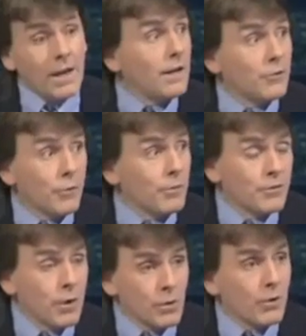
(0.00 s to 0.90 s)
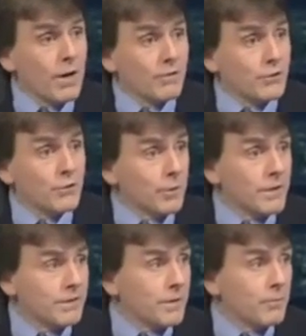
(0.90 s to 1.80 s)
again, in 3 months' time, we're going to have to do
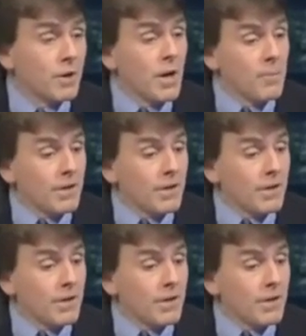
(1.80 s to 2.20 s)
something similar